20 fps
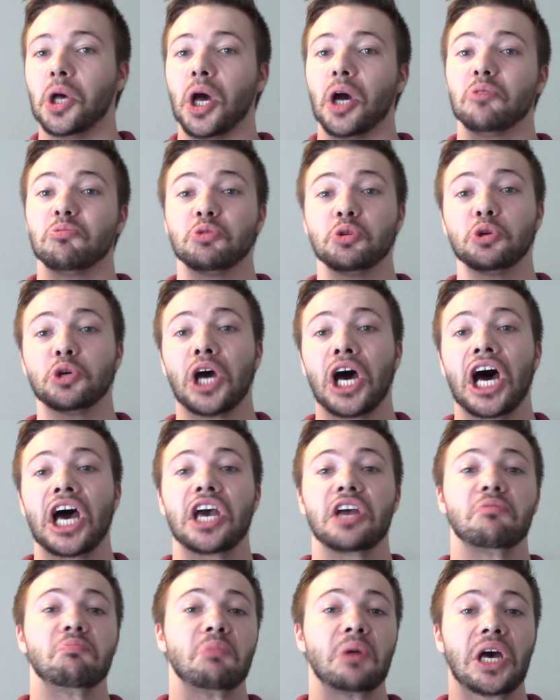I'm too high
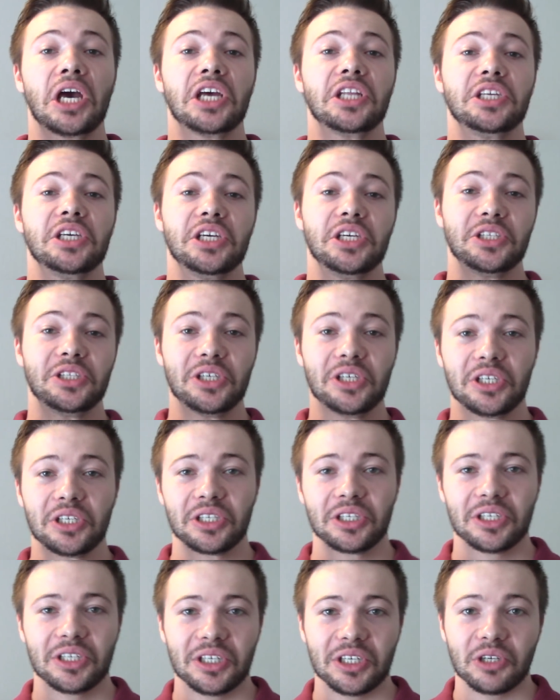and mighty to
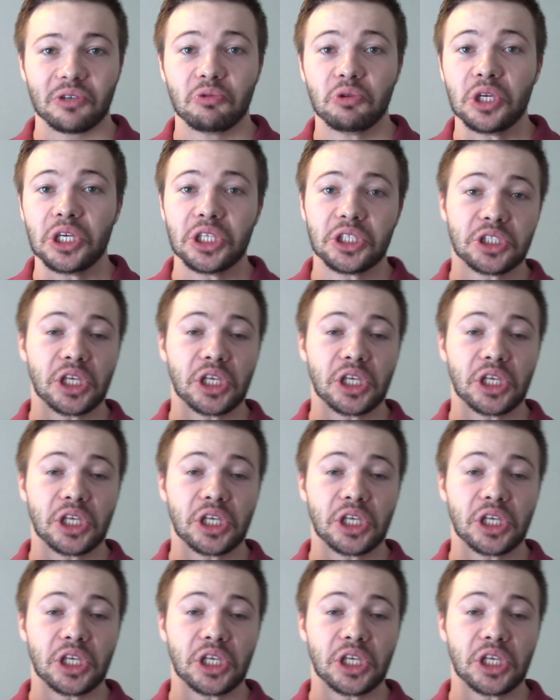read